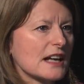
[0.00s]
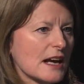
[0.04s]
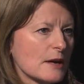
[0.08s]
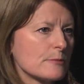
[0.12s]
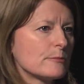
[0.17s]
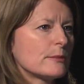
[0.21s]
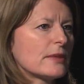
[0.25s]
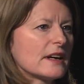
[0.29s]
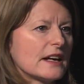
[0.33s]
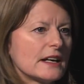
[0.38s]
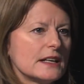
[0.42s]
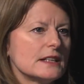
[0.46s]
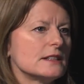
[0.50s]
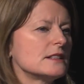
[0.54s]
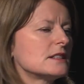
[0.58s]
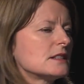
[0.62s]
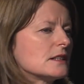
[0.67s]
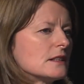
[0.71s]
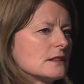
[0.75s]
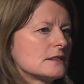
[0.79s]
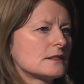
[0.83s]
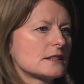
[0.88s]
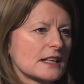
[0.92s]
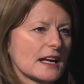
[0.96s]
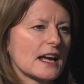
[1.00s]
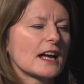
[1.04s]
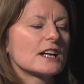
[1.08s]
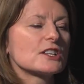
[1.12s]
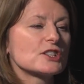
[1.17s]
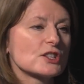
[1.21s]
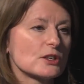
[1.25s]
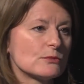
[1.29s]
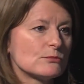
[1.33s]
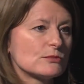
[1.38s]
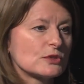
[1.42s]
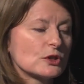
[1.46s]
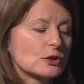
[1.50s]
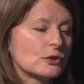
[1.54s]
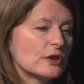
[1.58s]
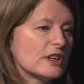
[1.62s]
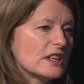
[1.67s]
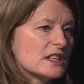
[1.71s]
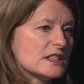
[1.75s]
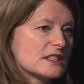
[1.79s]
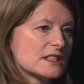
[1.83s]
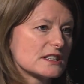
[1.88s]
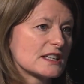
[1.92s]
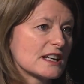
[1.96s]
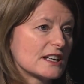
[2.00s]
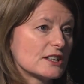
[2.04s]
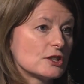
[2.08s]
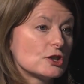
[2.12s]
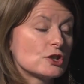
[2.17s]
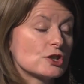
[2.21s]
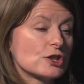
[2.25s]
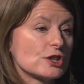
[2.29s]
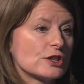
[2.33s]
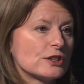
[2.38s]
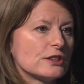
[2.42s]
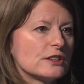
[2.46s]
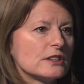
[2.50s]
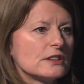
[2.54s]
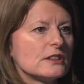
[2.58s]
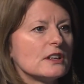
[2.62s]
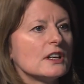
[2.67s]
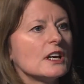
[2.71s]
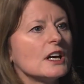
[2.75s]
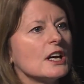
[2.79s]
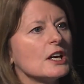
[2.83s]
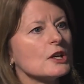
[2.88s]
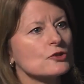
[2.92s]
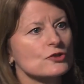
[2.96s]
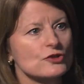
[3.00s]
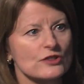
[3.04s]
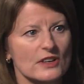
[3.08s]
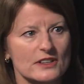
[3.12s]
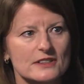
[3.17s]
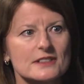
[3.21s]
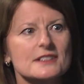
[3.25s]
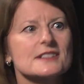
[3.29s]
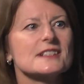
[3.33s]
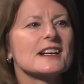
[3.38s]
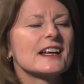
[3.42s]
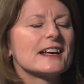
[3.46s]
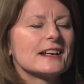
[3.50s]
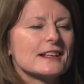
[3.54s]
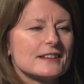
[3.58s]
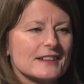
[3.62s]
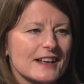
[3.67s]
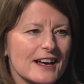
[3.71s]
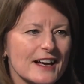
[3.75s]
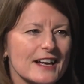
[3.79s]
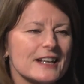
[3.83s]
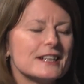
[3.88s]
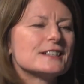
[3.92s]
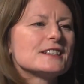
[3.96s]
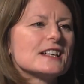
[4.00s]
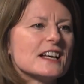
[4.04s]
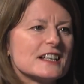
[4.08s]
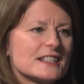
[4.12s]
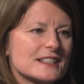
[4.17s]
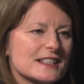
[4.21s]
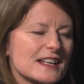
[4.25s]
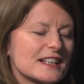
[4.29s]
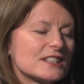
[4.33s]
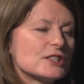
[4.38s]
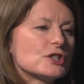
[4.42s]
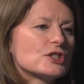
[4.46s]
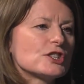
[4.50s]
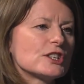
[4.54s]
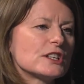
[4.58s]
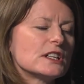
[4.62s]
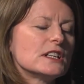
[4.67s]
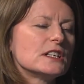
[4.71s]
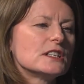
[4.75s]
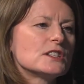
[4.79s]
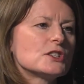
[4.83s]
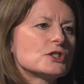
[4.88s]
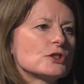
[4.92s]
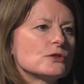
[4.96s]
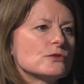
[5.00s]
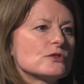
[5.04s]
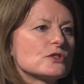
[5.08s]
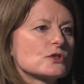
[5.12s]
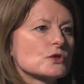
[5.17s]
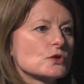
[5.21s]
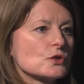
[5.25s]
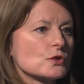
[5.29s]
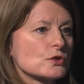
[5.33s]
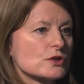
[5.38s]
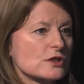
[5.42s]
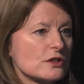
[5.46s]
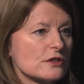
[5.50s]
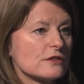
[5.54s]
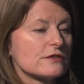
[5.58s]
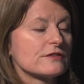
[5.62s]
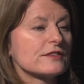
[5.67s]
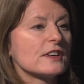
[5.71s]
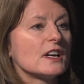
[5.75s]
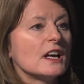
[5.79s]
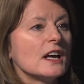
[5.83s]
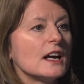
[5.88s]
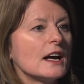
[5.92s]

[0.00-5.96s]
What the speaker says: campaign to catch employees' attention and translate that attention into the sort of